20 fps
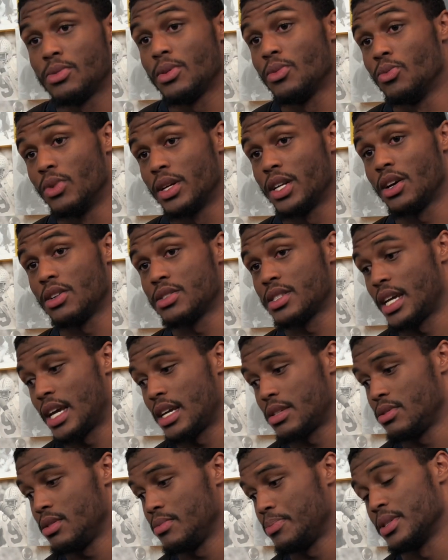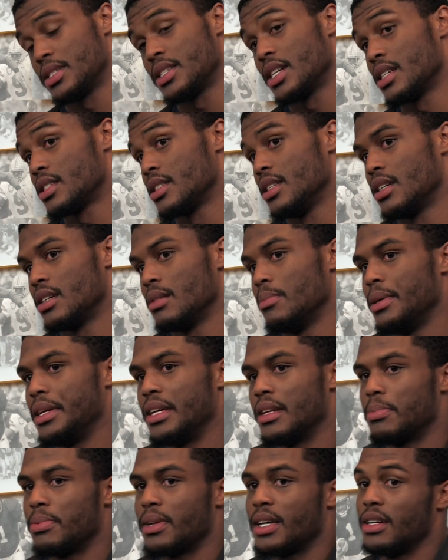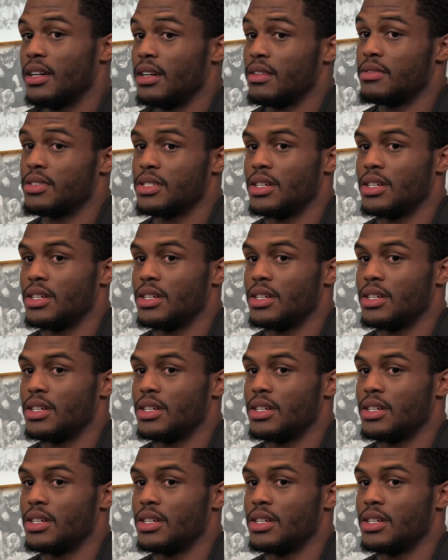We win those games, we potentially could be in the playoffs.